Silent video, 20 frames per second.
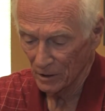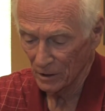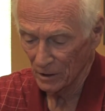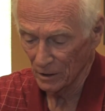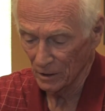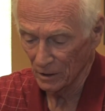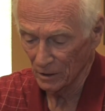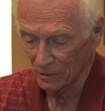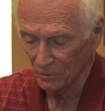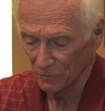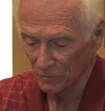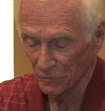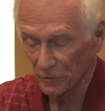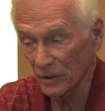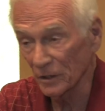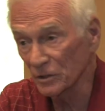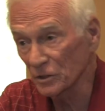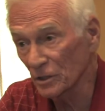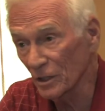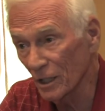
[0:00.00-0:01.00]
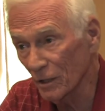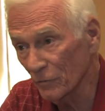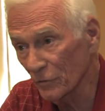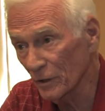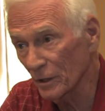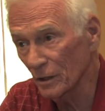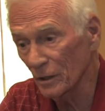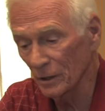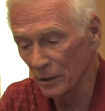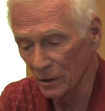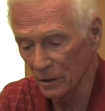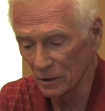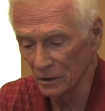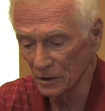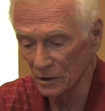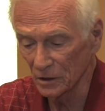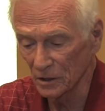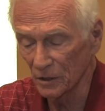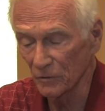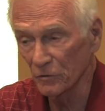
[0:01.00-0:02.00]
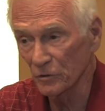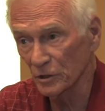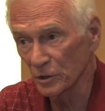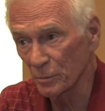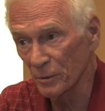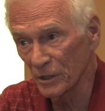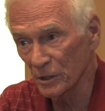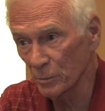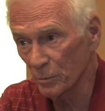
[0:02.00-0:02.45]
Uh, philosophically, and it's a different space